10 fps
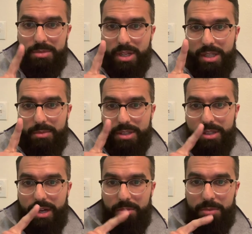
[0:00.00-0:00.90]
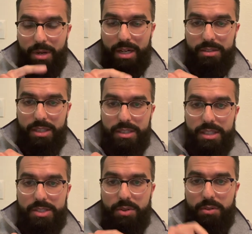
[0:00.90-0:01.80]
I'm talking about the common bile duct
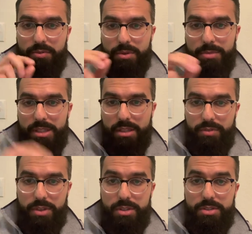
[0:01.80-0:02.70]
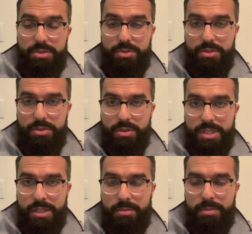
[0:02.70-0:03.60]
that's going from the liver to the
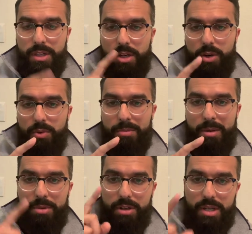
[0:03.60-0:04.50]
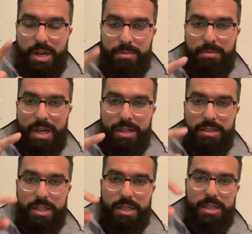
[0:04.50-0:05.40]
duodenum. Remember, common bile
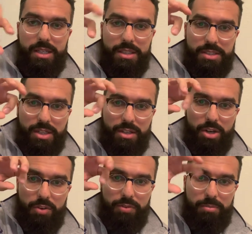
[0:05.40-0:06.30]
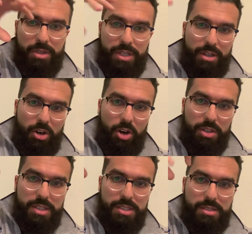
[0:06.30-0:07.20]
duct, it's going to go from,
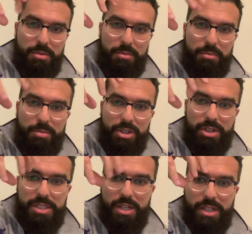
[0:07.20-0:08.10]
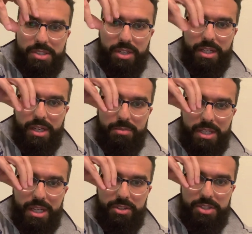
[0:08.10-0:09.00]
all these biliary ducts are going to come
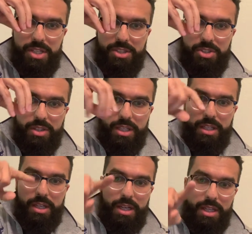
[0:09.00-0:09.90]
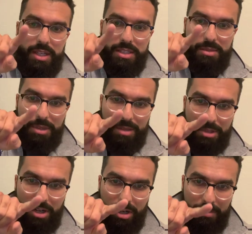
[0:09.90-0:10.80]
together centrally, and then it's going to become
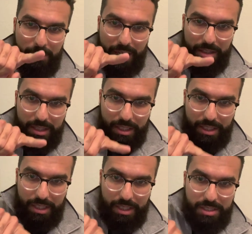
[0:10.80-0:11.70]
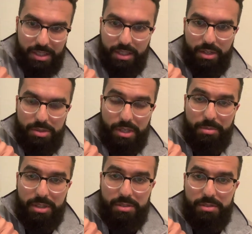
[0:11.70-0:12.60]
the common bile duct, and then it's going to go
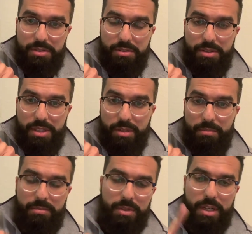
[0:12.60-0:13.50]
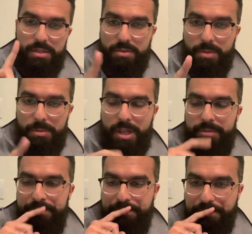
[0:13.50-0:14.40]
dump into the duodenum. Okay, so remember that.